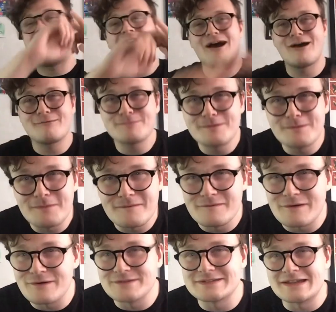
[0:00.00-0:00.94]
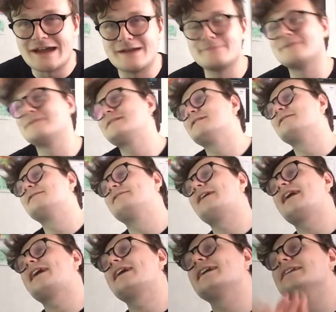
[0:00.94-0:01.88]
album of all time with
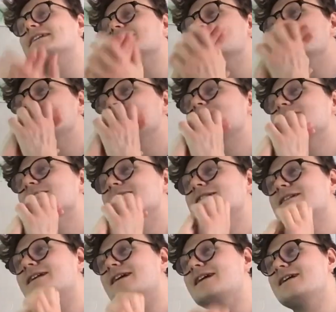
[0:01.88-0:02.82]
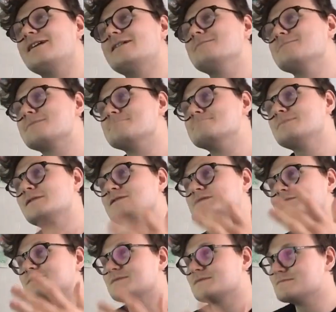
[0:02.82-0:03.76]
Divide. And the
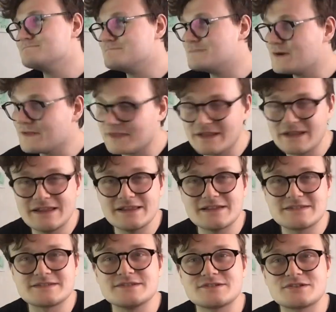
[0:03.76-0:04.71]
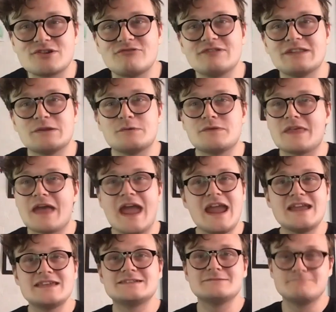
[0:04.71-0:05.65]
most monthly listeners currently with
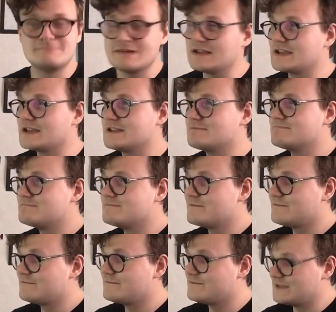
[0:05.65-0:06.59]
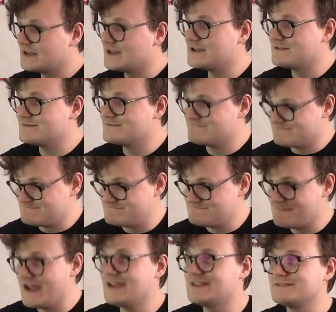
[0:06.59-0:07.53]
80 million
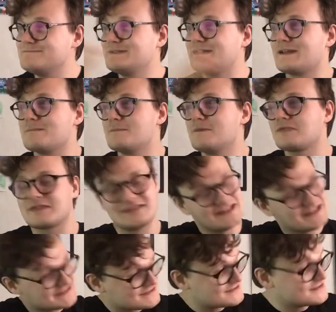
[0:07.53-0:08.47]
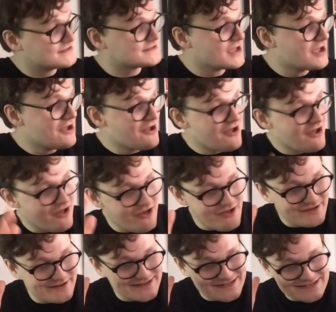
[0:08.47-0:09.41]
monthly listeners.
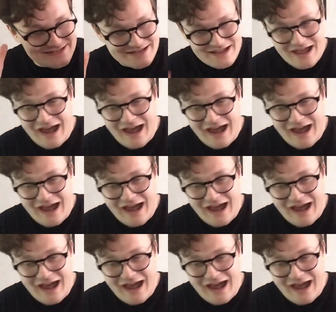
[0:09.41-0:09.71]
And